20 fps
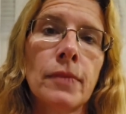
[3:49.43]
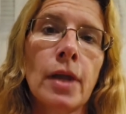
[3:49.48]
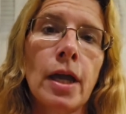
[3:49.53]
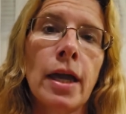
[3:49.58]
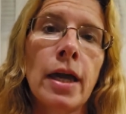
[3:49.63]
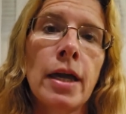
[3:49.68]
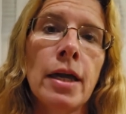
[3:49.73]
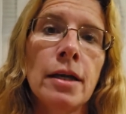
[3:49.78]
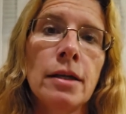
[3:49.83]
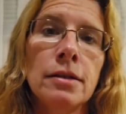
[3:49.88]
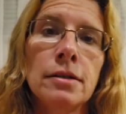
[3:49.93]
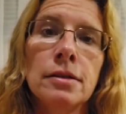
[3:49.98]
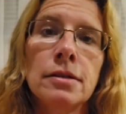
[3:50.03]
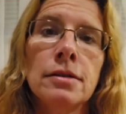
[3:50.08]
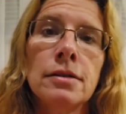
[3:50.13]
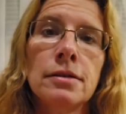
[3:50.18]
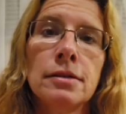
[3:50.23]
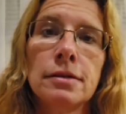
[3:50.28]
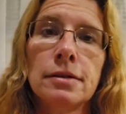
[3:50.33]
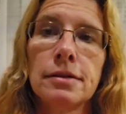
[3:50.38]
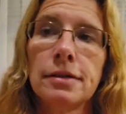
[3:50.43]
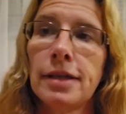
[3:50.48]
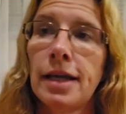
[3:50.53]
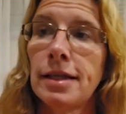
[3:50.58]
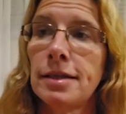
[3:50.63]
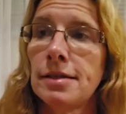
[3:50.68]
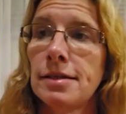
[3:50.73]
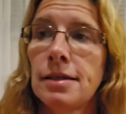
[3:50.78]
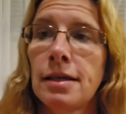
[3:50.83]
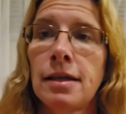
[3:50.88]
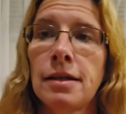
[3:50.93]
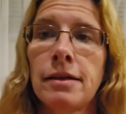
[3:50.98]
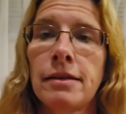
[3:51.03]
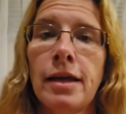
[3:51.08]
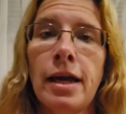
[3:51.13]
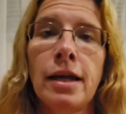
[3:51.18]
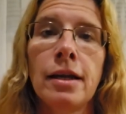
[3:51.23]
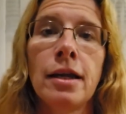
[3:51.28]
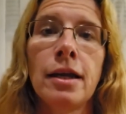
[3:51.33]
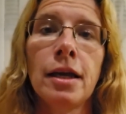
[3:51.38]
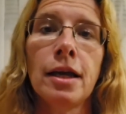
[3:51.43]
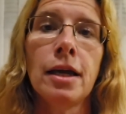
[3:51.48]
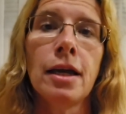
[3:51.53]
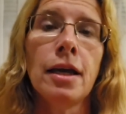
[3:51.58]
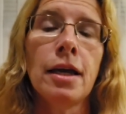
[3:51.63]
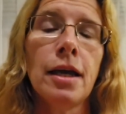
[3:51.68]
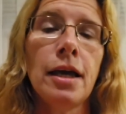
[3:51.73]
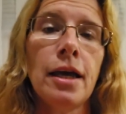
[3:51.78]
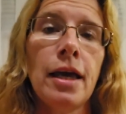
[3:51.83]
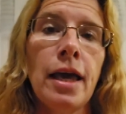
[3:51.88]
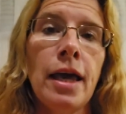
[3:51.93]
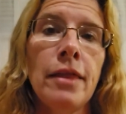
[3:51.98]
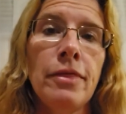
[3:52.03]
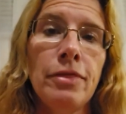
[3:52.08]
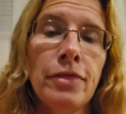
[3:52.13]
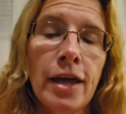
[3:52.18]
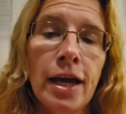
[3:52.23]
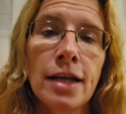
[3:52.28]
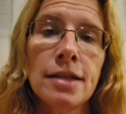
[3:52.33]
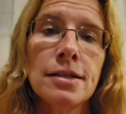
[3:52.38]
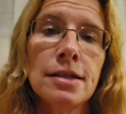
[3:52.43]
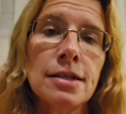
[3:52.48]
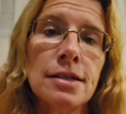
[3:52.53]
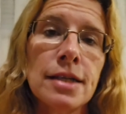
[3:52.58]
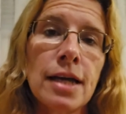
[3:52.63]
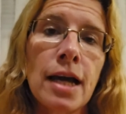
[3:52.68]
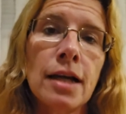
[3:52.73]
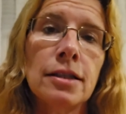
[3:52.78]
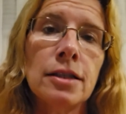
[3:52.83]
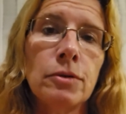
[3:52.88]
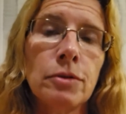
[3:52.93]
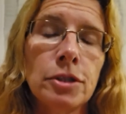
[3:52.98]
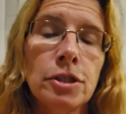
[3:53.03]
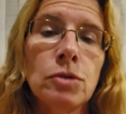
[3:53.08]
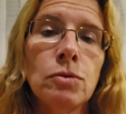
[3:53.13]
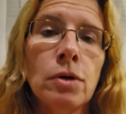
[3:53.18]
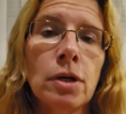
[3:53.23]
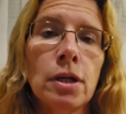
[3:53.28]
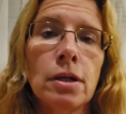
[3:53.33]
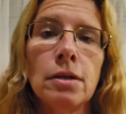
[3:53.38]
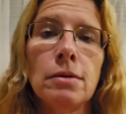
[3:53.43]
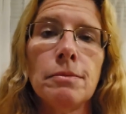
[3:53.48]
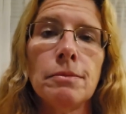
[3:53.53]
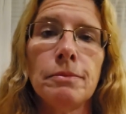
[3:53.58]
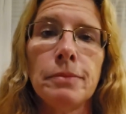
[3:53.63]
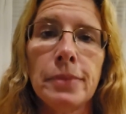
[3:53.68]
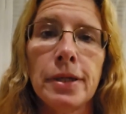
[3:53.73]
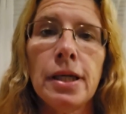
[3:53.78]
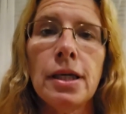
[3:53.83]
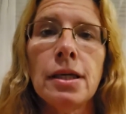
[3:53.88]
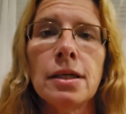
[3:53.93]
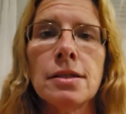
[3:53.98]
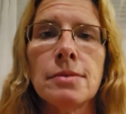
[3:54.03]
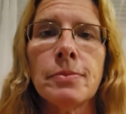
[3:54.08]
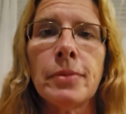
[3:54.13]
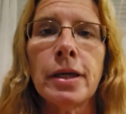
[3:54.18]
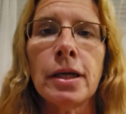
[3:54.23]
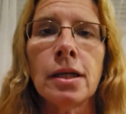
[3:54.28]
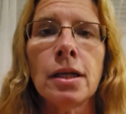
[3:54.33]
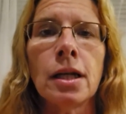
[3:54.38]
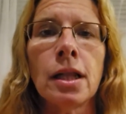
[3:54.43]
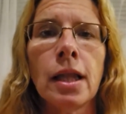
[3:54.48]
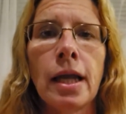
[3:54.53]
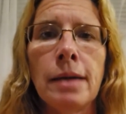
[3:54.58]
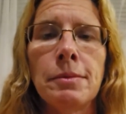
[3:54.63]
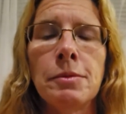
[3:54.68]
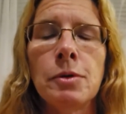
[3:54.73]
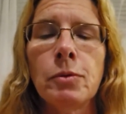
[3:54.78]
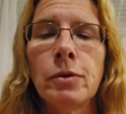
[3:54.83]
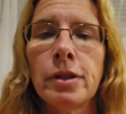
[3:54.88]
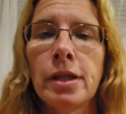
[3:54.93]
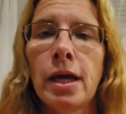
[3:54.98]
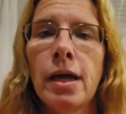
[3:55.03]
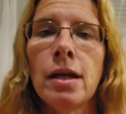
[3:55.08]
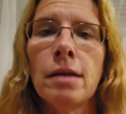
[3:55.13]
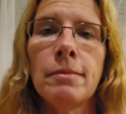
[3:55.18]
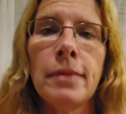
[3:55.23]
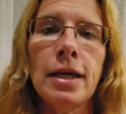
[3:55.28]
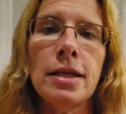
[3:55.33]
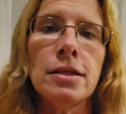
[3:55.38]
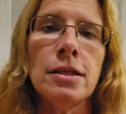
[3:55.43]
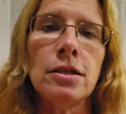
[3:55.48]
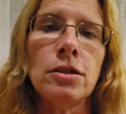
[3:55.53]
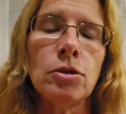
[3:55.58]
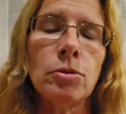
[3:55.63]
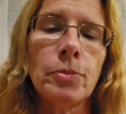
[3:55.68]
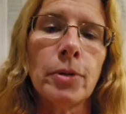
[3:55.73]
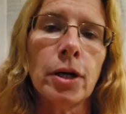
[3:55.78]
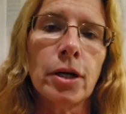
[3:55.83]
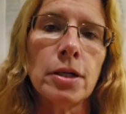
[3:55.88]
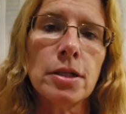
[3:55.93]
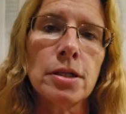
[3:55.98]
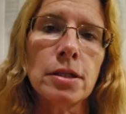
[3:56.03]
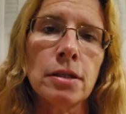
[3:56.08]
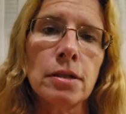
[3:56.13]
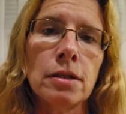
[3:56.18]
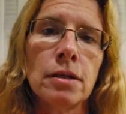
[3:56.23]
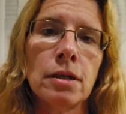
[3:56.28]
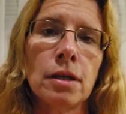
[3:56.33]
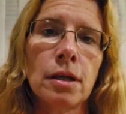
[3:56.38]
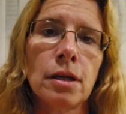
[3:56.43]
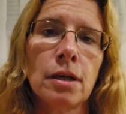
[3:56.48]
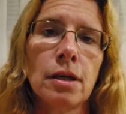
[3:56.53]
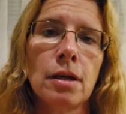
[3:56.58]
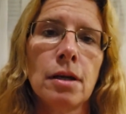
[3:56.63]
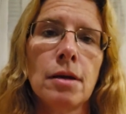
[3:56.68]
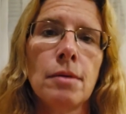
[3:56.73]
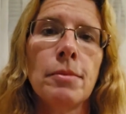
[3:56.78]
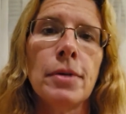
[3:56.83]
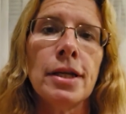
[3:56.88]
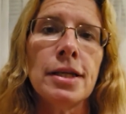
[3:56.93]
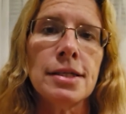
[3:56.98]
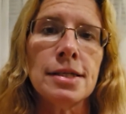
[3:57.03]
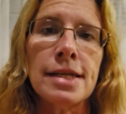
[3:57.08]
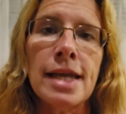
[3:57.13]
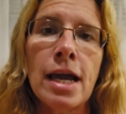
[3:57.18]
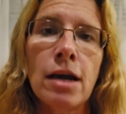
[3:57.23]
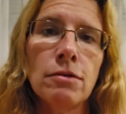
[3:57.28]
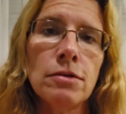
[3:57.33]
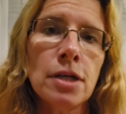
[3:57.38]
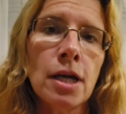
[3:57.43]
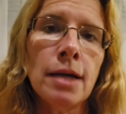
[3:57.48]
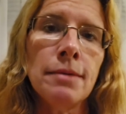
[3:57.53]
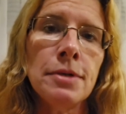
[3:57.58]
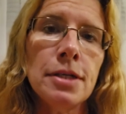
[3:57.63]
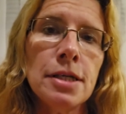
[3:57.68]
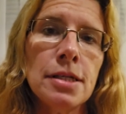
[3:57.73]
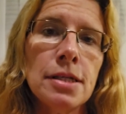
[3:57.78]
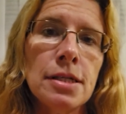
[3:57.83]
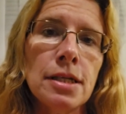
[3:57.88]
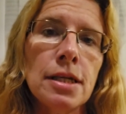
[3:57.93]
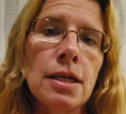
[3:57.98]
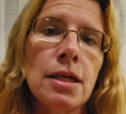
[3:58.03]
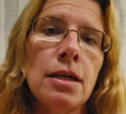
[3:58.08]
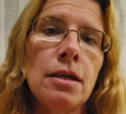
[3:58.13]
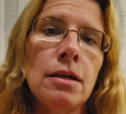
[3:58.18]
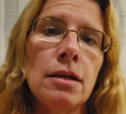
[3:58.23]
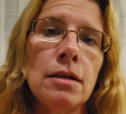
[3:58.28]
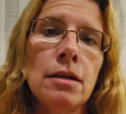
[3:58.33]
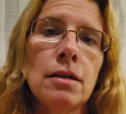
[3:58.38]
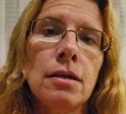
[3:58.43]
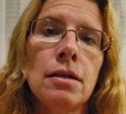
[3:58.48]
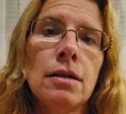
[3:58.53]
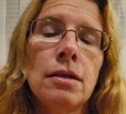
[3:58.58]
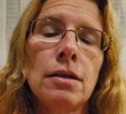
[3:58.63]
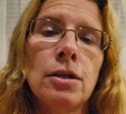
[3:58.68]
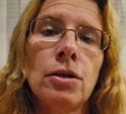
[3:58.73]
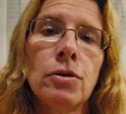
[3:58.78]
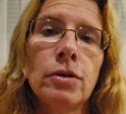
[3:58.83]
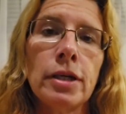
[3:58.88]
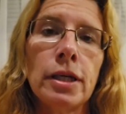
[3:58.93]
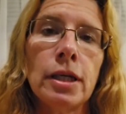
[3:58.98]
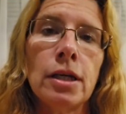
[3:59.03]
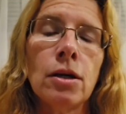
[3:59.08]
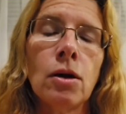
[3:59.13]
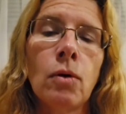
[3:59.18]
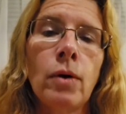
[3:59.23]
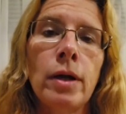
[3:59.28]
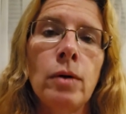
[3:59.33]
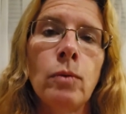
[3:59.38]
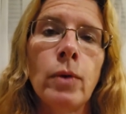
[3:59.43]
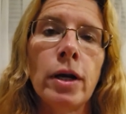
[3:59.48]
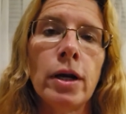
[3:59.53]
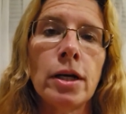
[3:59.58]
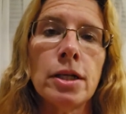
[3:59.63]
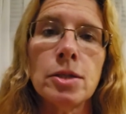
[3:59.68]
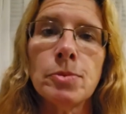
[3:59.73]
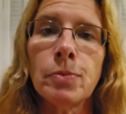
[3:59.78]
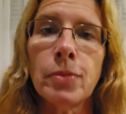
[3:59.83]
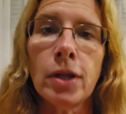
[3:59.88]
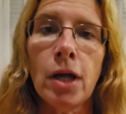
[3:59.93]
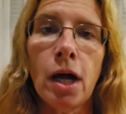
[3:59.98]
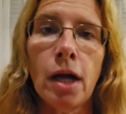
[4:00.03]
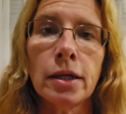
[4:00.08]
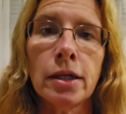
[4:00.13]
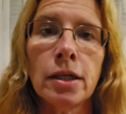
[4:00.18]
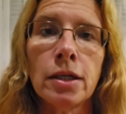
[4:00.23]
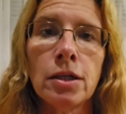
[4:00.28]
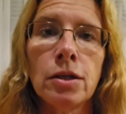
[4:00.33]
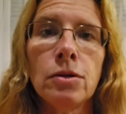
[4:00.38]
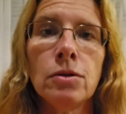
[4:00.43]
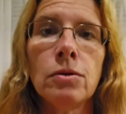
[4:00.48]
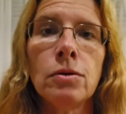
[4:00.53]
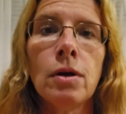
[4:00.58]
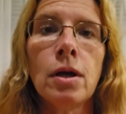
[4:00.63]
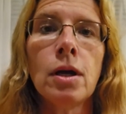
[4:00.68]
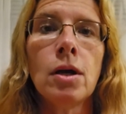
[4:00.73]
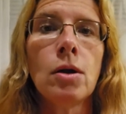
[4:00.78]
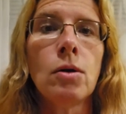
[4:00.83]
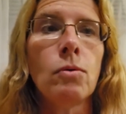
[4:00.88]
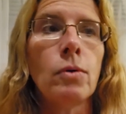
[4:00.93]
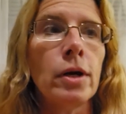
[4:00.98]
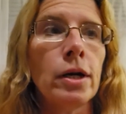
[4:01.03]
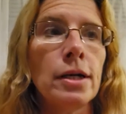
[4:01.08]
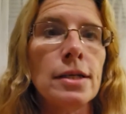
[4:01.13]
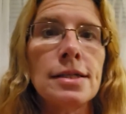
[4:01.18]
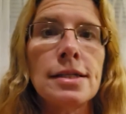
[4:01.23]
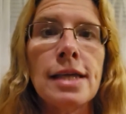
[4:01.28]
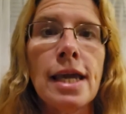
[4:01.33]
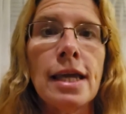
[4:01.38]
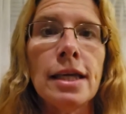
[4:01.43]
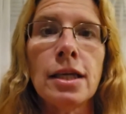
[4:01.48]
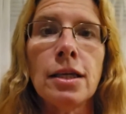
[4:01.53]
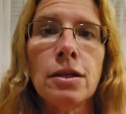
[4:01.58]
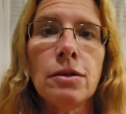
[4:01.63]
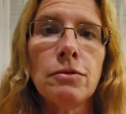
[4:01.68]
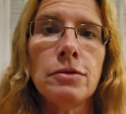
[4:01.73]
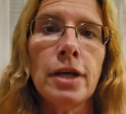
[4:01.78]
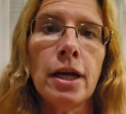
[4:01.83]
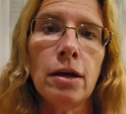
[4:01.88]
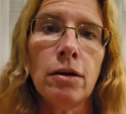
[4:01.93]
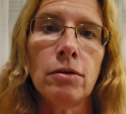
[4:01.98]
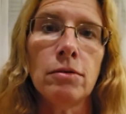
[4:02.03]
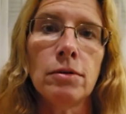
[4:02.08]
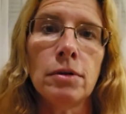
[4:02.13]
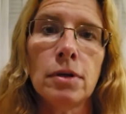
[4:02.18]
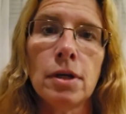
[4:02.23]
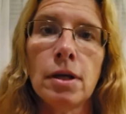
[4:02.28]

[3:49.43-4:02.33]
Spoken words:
And that's the end of that. And that's exactly what you want to be in alignment with that amazing new person. But it's now time to see your ego and where it's blocking you, where it's taking you down